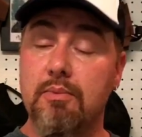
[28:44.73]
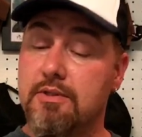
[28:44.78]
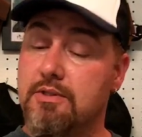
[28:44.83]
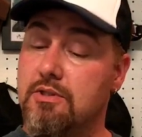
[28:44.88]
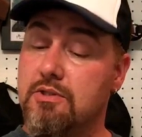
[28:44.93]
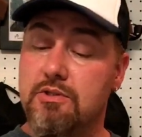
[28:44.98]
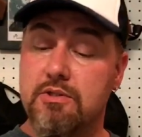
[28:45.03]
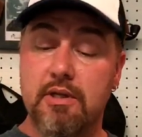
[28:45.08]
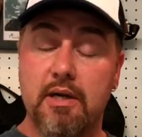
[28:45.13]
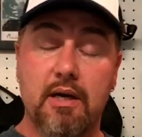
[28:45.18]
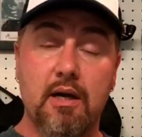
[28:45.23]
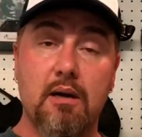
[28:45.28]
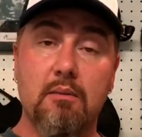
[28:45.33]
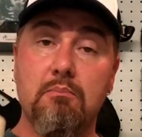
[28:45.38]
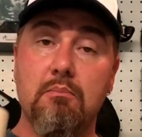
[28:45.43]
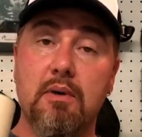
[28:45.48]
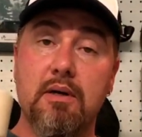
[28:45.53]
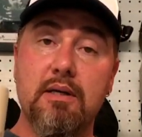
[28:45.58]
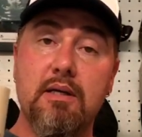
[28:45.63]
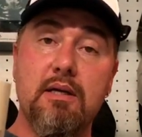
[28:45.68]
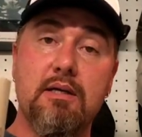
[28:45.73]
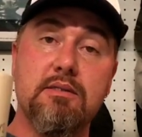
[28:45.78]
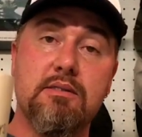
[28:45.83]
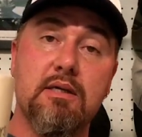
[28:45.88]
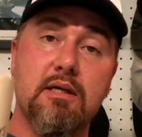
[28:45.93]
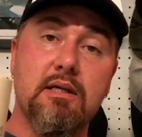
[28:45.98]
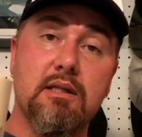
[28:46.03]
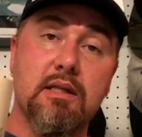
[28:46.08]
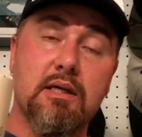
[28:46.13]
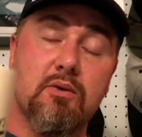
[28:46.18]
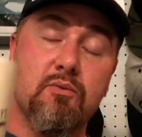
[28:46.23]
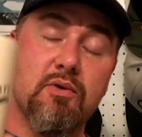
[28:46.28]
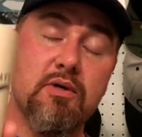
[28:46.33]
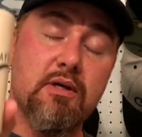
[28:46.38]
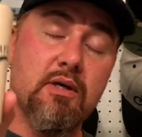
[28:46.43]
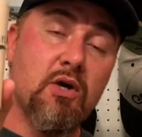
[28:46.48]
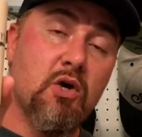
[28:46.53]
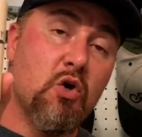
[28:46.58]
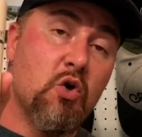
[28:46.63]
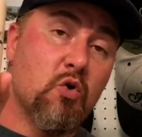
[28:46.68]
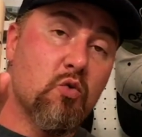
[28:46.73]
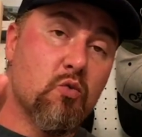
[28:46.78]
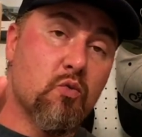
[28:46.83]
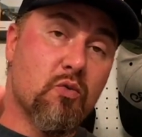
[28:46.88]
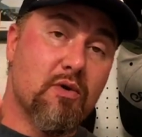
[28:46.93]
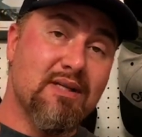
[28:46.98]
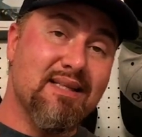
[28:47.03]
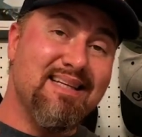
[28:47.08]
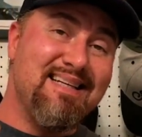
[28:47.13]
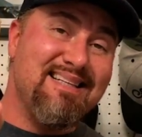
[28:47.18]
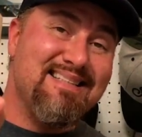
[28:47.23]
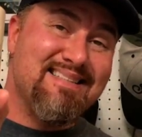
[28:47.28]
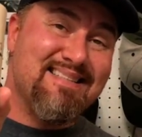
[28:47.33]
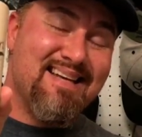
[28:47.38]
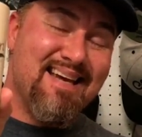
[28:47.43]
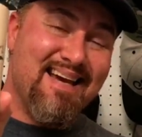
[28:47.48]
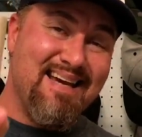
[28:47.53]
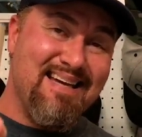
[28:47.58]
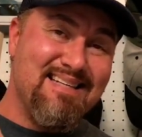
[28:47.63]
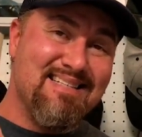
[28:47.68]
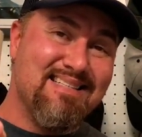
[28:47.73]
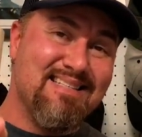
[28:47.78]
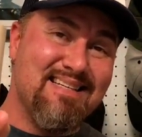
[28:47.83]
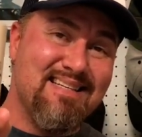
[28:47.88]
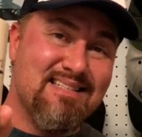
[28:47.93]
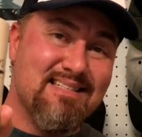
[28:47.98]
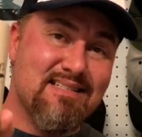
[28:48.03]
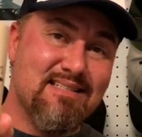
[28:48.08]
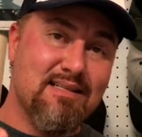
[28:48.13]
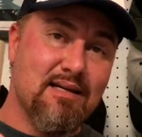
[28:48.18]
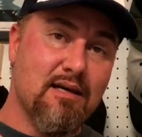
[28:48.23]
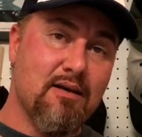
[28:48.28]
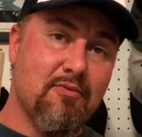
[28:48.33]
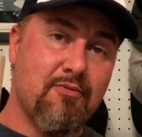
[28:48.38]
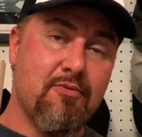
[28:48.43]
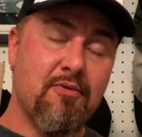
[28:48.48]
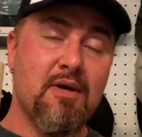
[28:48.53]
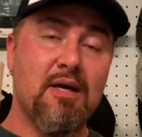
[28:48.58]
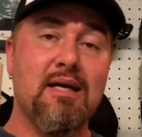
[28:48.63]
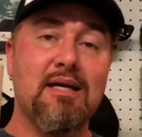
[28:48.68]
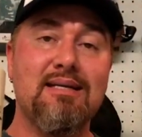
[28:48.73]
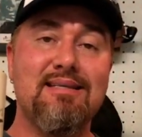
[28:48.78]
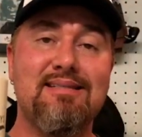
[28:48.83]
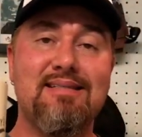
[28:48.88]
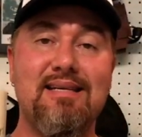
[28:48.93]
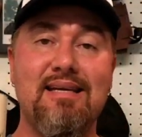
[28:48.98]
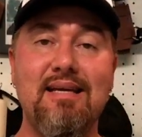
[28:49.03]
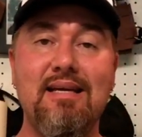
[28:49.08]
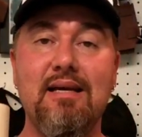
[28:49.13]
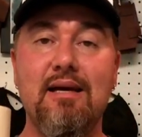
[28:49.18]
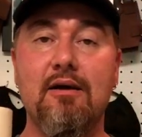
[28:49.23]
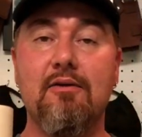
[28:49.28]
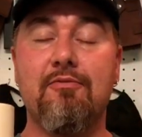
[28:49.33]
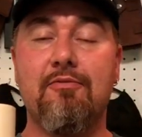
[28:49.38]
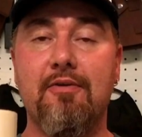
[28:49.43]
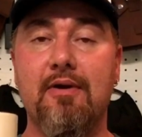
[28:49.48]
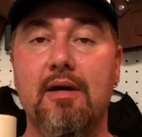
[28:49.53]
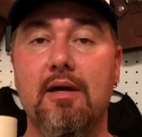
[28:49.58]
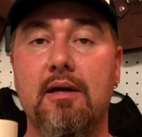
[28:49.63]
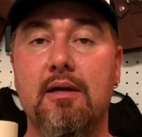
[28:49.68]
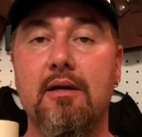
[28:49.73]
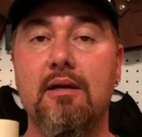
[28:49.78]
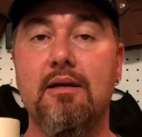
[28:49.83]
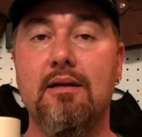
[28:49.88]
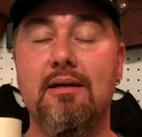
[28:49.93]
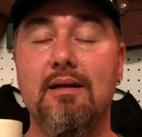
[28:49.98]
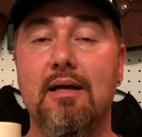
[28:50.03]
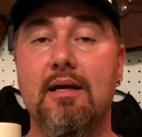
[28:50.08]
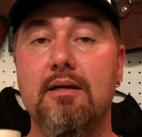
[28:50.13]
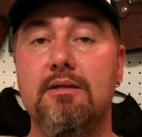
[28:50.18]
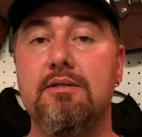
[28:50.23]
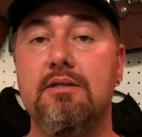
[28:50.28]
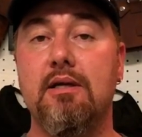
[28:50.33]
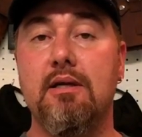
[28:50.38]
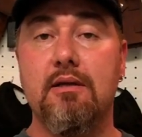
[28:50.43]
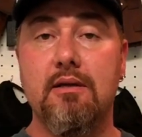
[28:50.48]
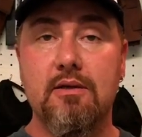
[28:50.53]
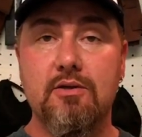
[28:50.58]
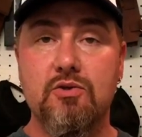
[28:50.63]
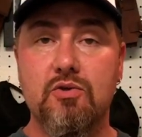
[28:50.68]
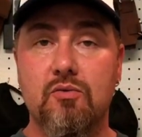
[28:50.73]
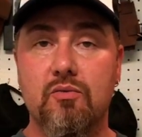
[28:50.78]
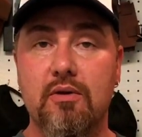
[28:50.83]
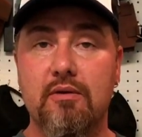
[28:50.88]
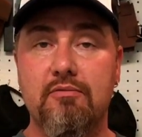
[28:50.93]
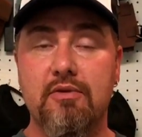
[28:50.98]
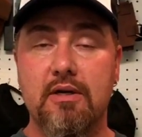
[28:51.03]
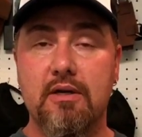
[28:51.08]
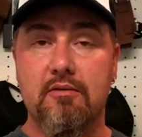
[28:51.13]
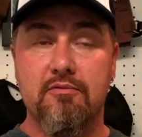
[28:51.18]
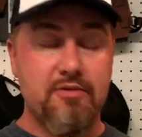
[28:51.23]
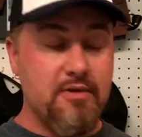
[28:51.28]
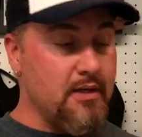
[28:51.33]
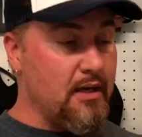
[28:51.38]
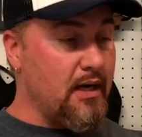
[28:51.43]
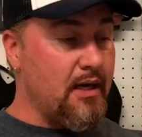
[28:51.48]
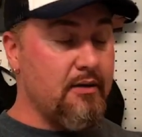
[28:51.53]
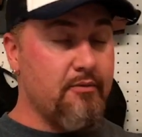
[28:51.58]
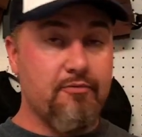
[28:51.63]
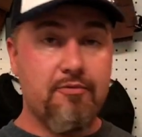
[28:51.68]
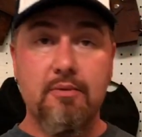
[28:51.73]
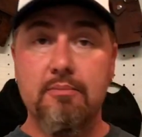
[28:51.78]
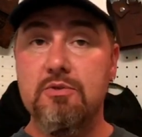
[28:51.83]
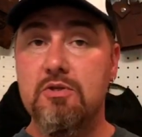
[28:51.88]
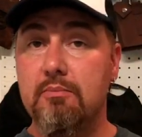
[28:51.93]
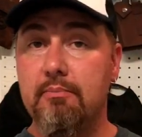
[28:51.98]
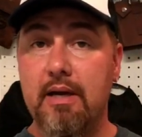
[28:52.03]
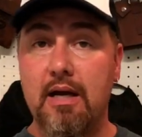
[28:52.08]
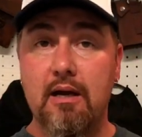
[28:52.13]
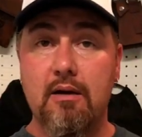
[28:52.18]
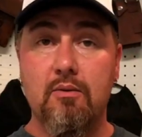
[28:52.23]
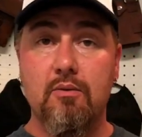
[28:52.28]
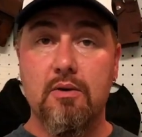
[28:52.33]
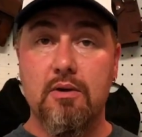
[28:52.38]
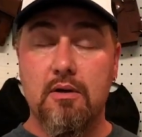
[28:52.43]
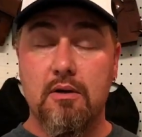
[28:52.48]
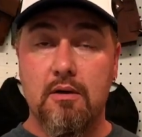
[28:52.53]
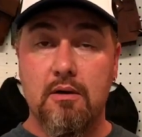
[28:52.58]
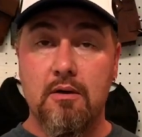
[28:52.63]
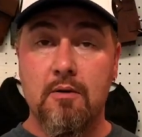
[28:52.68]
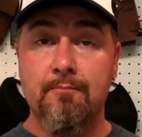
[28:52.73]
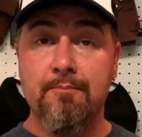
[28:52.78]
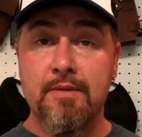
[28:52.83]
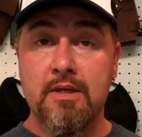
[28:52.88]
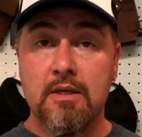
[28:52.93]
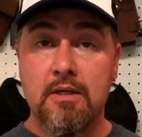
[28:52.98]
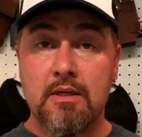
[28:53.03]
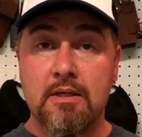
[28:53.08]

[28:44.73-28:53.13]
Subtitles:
But just check out Monday's eliquid, really tasty stuff, TFN nicotine derivative, not from tobacco at all.